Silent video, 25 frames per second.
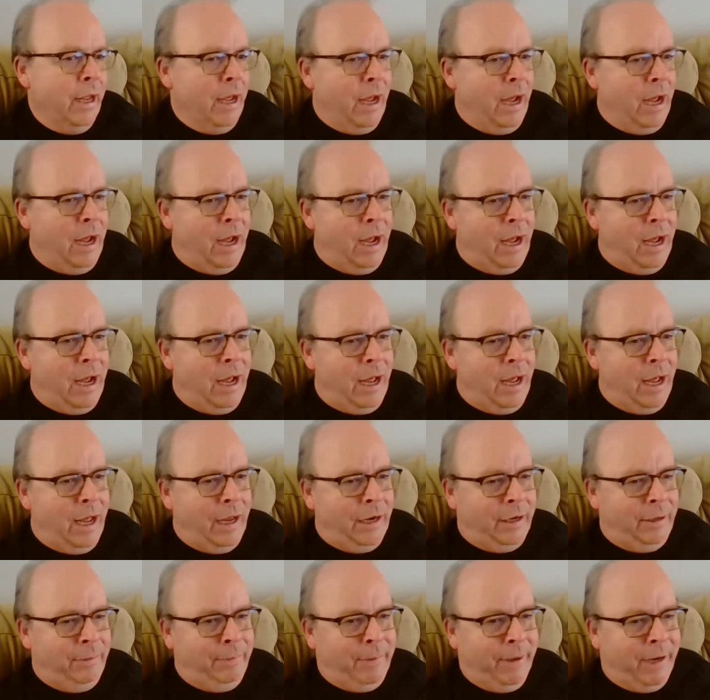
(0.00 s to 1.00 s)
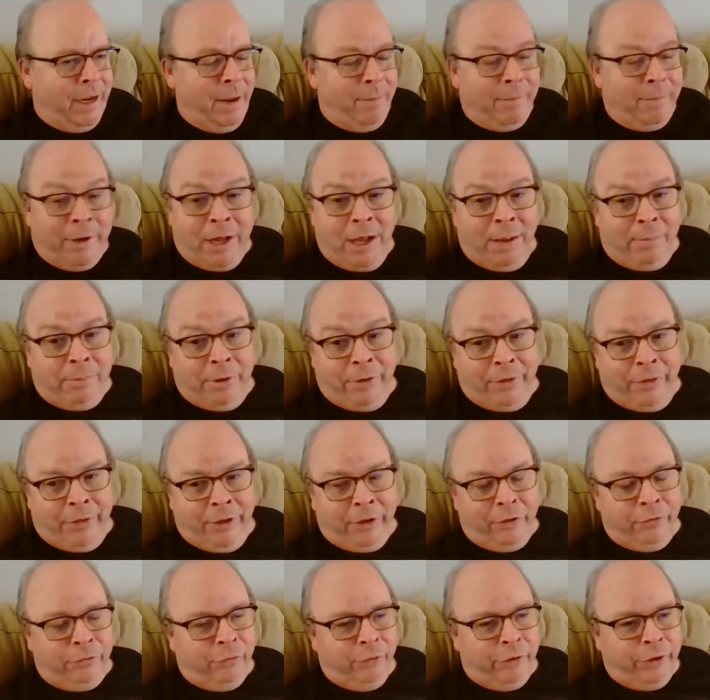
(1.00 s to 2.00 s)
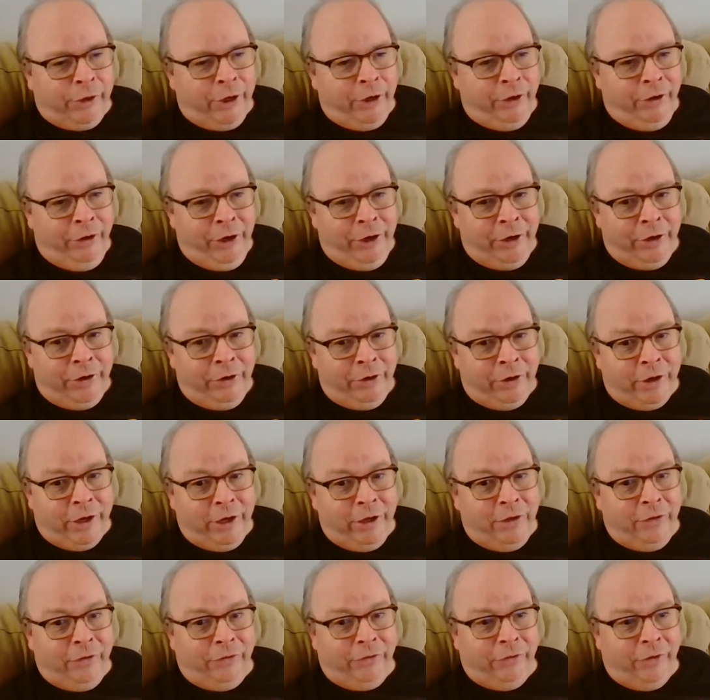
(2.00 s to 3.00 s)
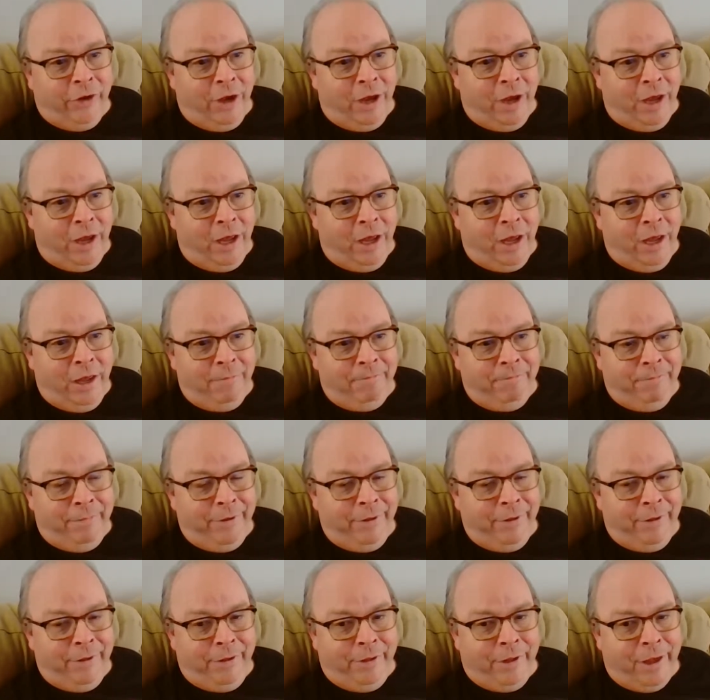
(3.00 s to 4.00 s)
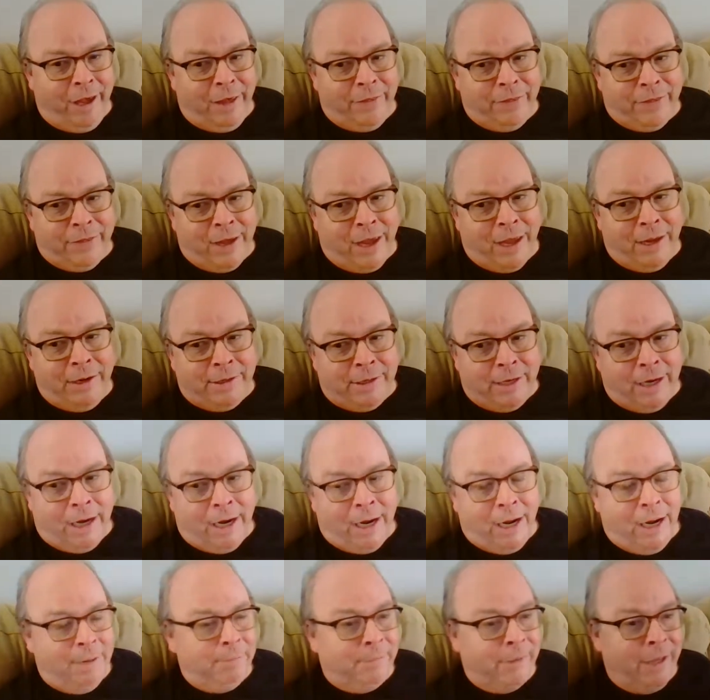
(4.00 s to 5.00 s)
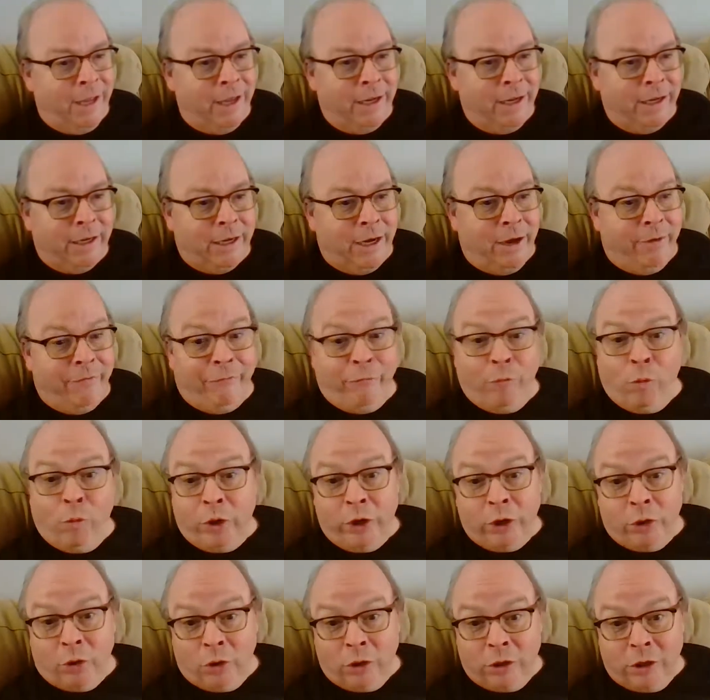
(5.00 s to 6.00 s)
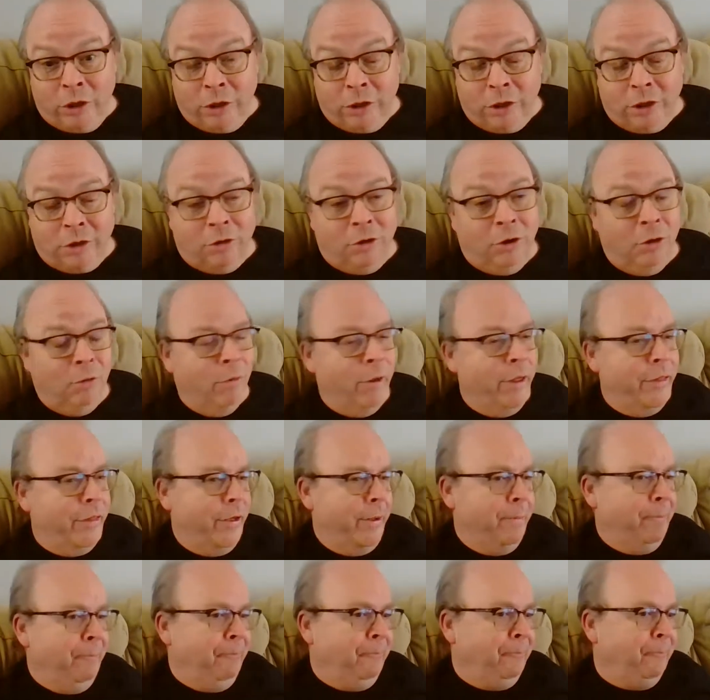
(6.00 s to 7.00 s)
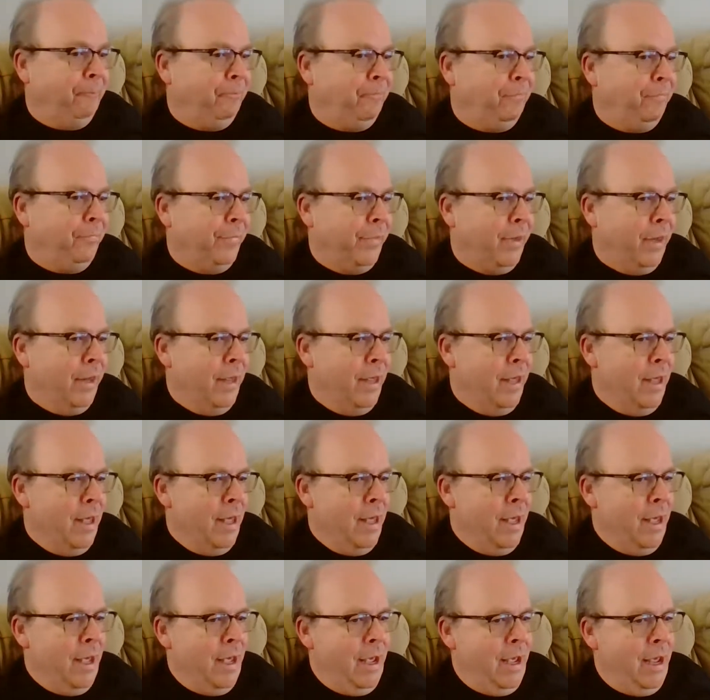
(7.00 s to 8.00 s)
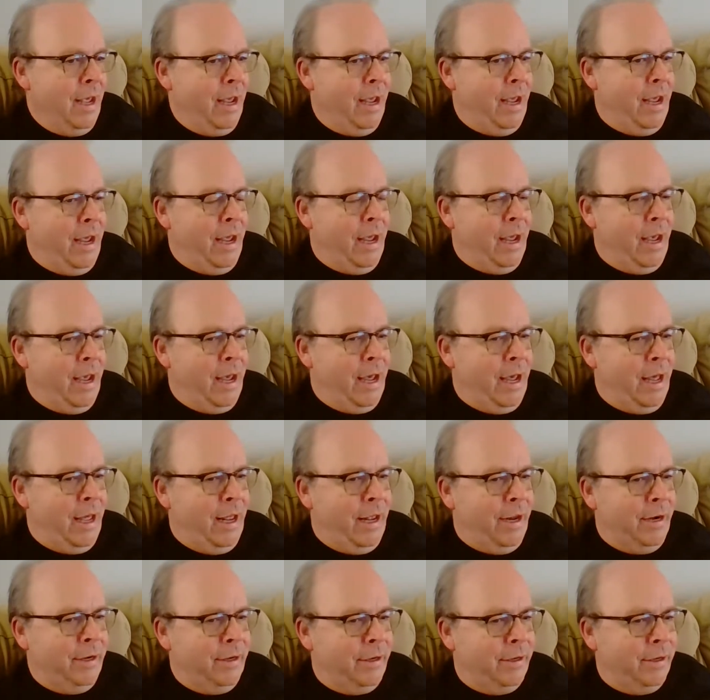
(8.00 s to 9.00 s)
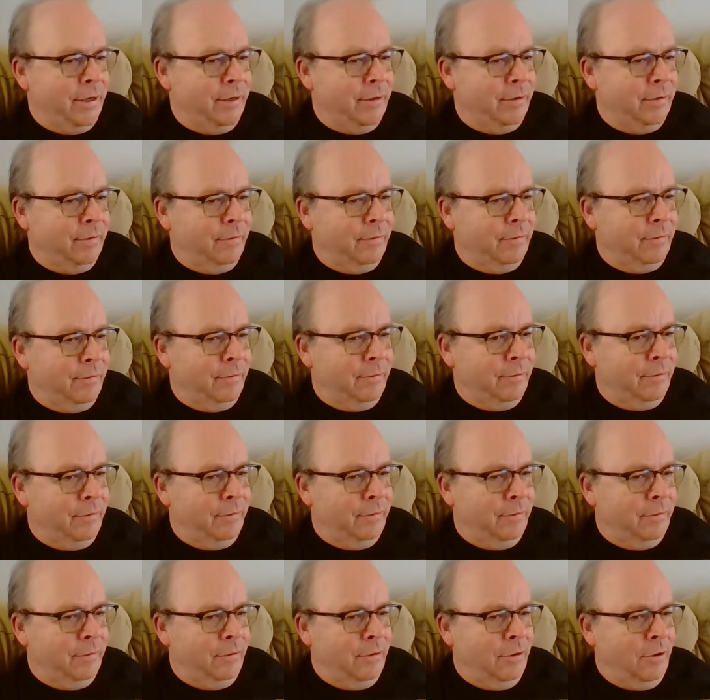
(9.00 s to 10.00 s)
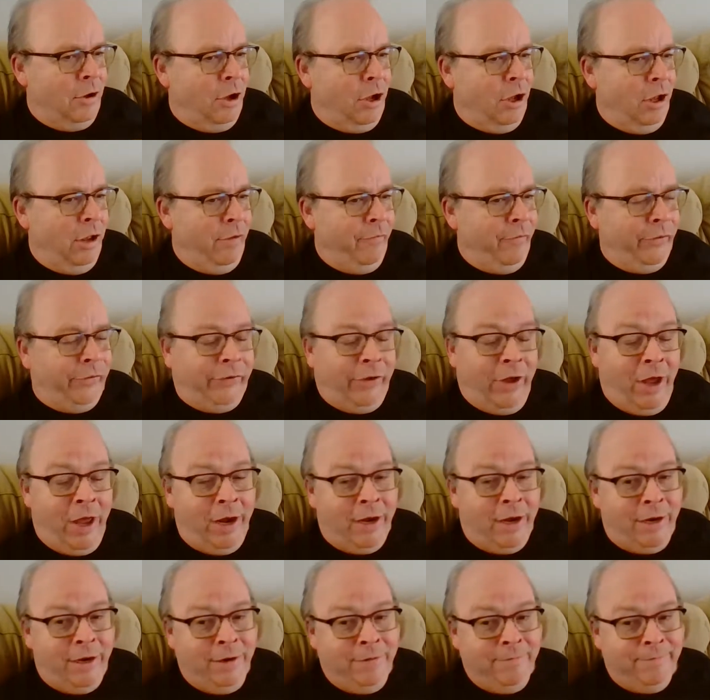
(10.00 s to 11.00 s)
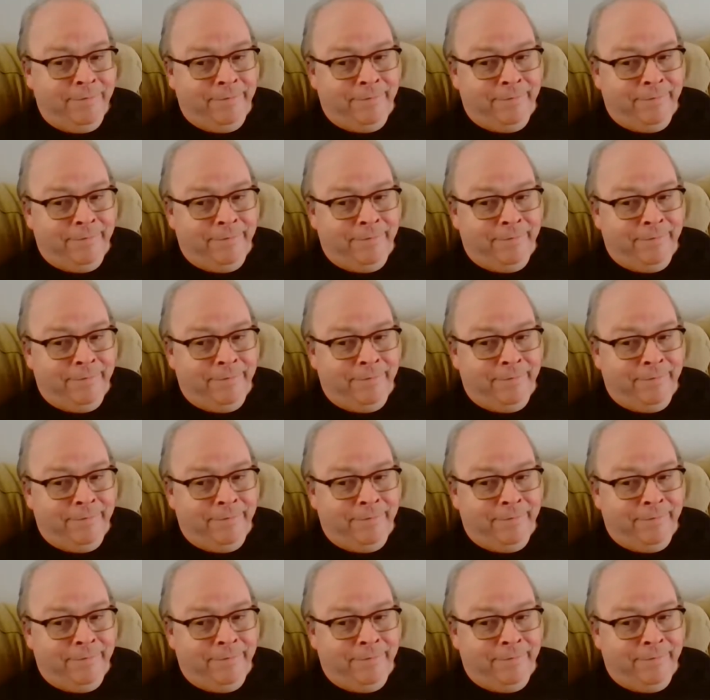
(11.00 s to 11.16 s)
to pick up a couple of things for dinner. He took his at that time like 4-year-old little girl with him, and all of a sudden